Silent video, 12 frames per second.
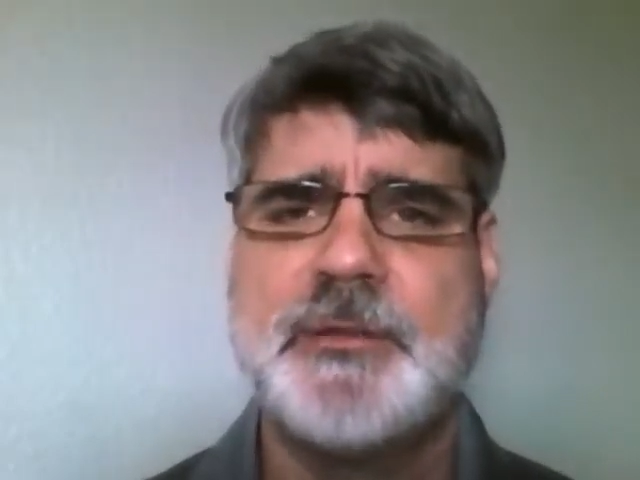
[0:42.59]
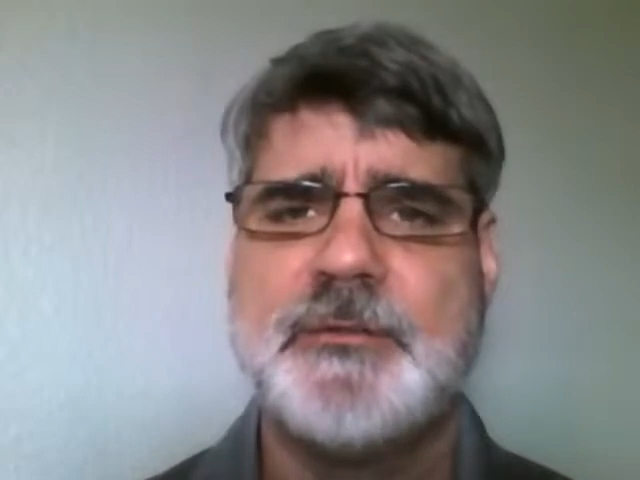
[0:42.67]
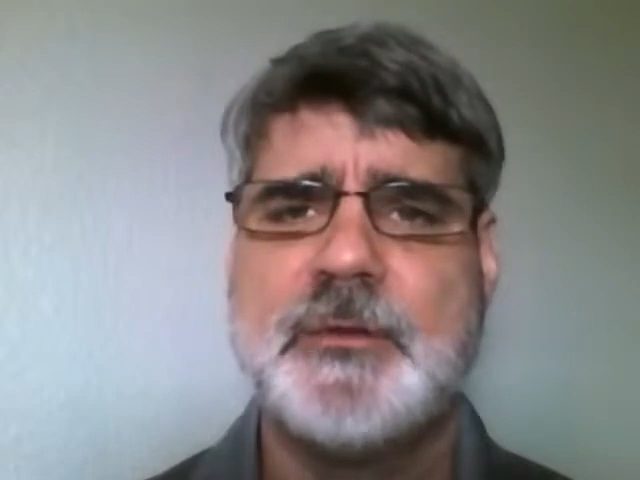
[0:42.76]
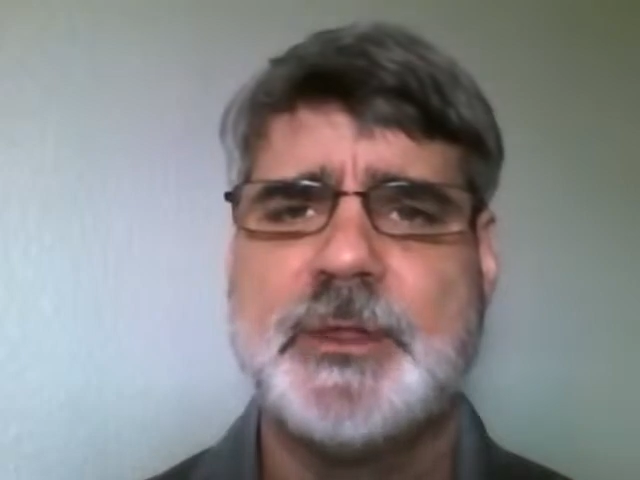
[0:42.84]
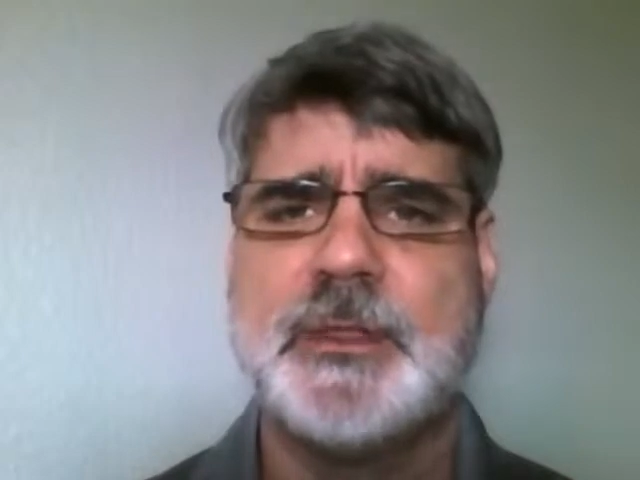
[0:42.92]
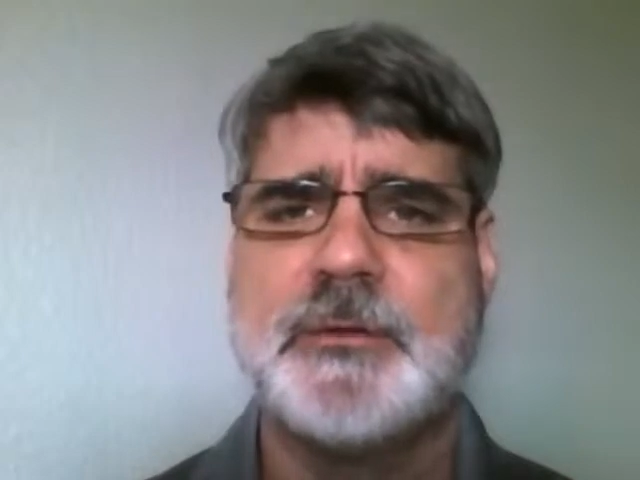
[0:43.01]

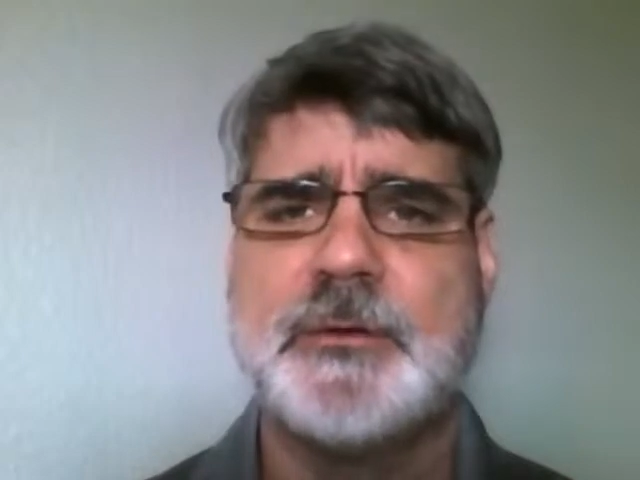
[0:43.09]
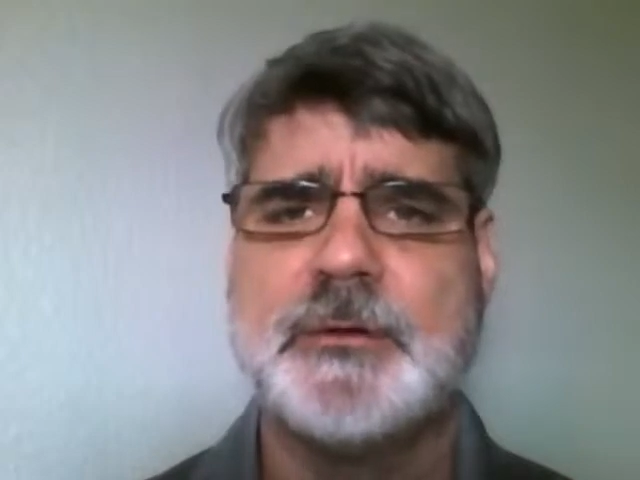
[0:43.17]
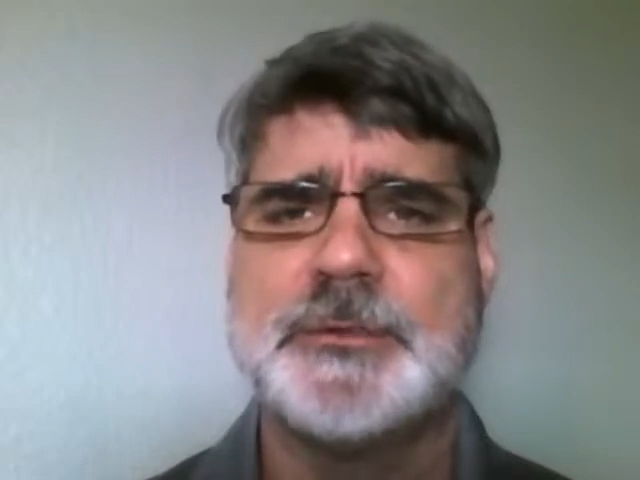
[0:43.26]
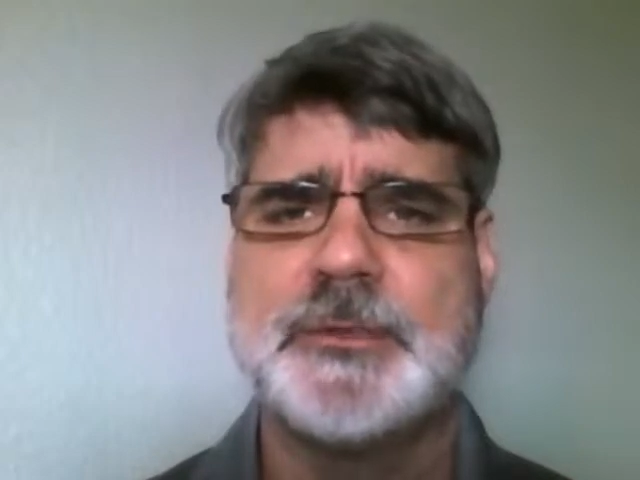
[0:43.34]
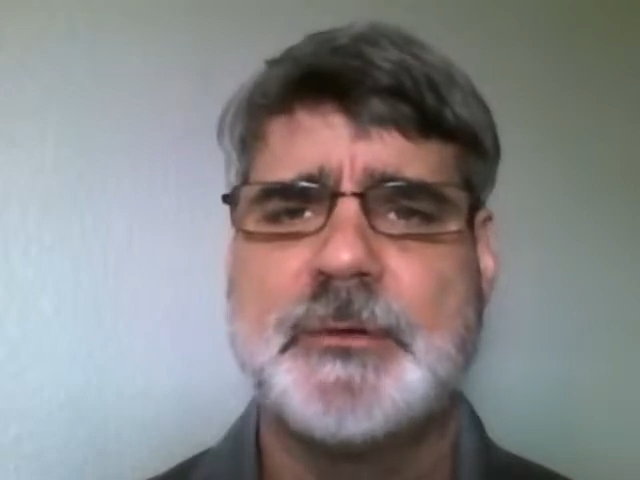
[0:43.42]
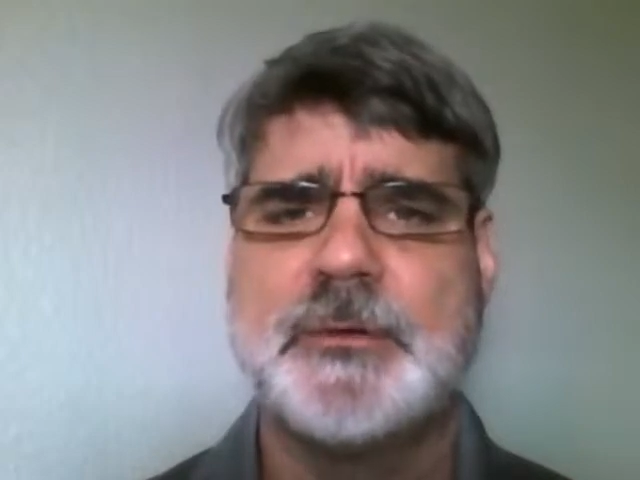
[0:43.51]
everyone that
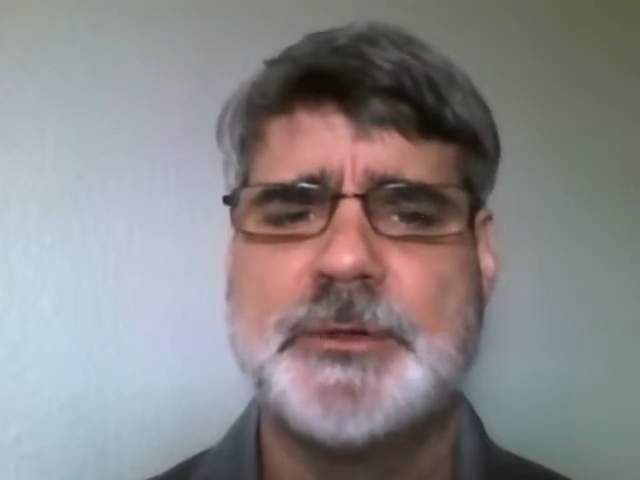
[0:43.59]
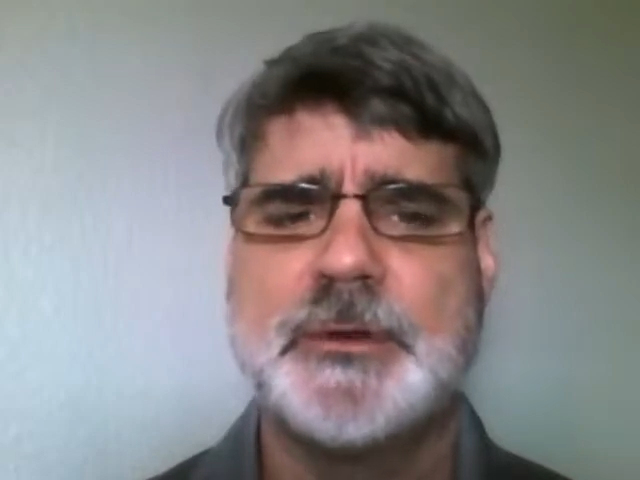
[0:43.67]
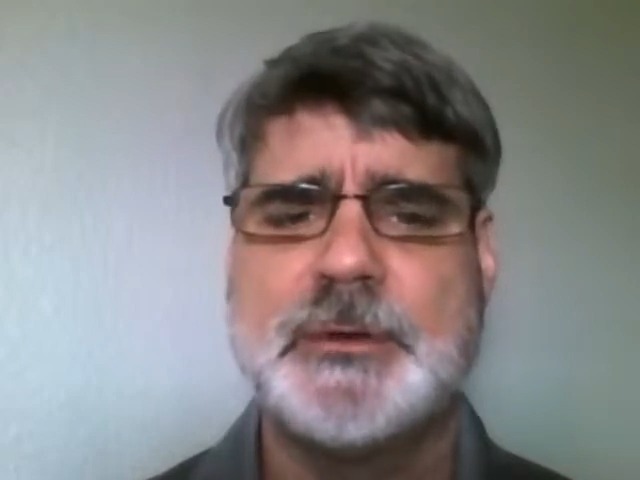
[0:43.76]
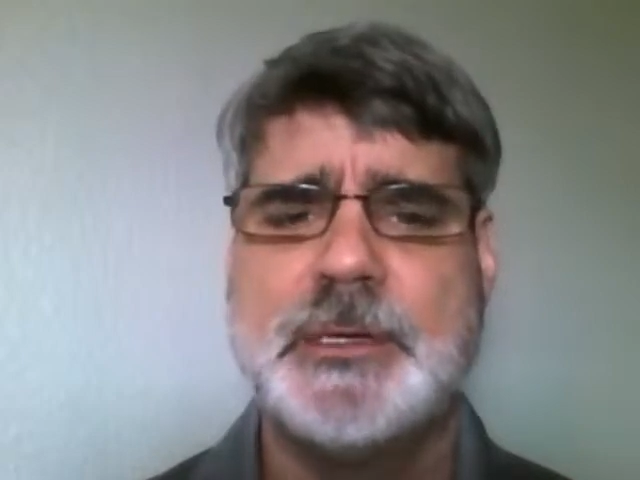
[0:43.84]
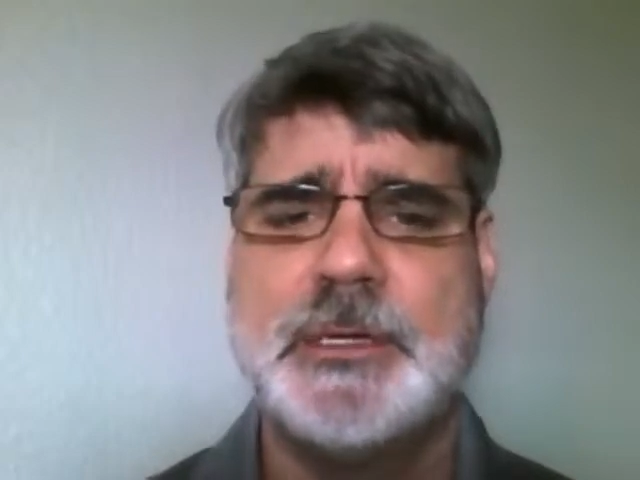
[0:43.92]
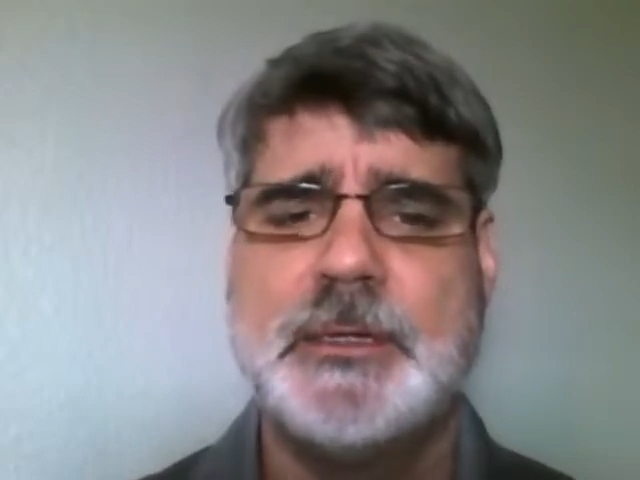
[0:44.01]
grows
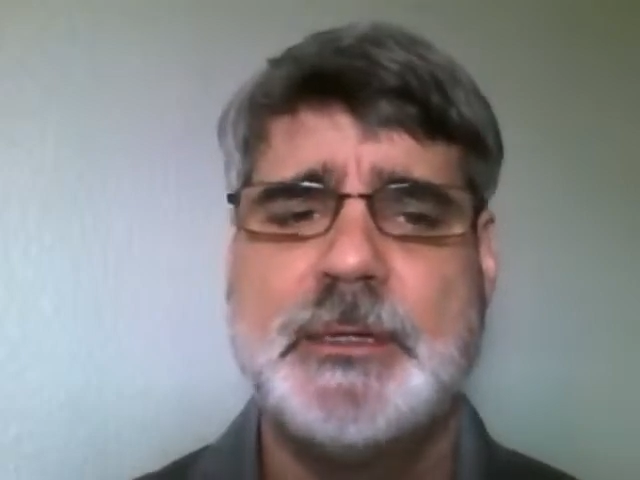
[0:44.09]
older,